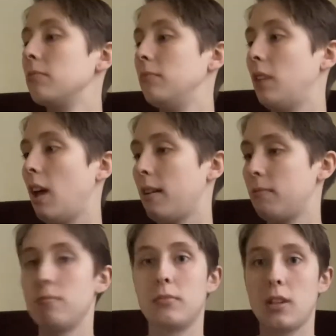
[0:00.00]
yeah,
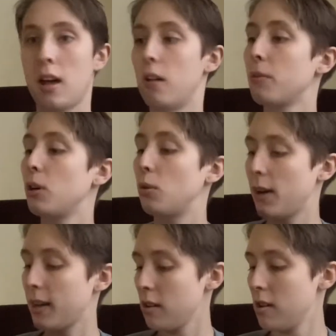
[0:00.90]
to hell real
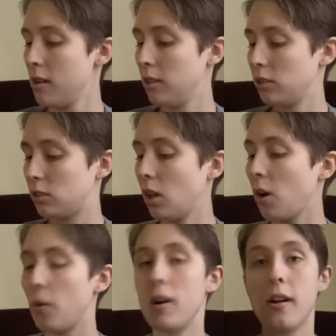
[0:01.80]
quick.
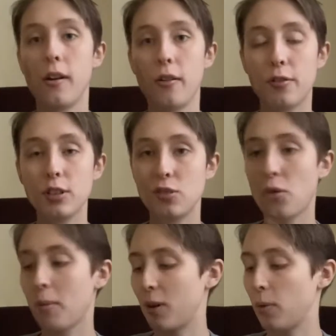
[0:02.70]
So, first
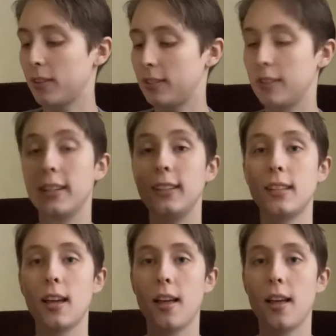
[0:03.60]
Formic War series.